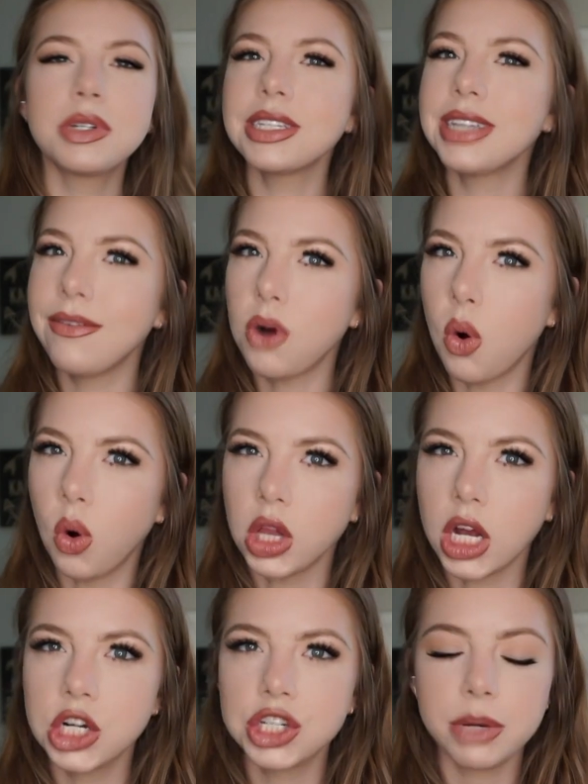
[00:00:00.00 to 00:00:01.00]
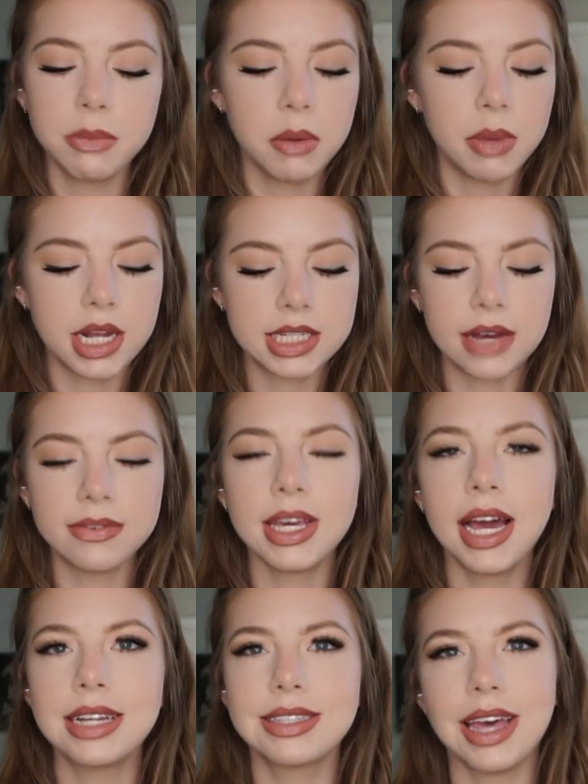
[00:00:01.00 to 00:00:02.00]
one doesn't have a whole lot of shimmer, but it
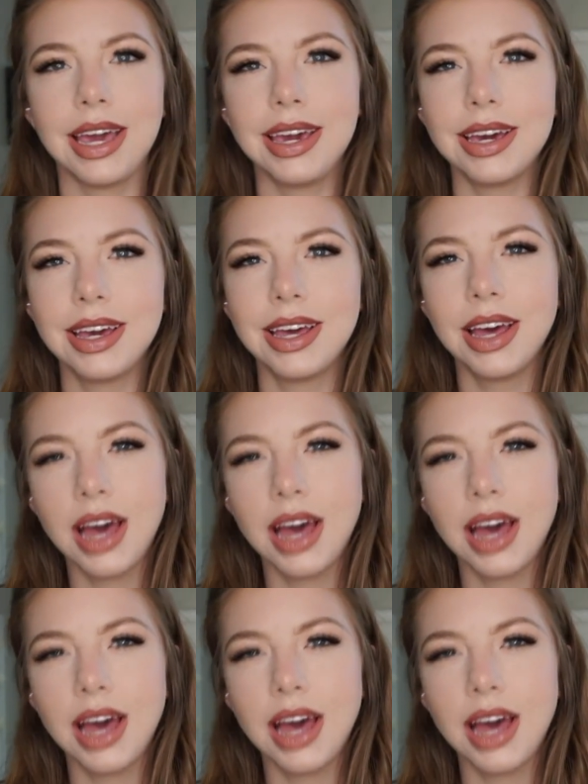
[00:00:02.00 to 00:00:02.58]
definitely has like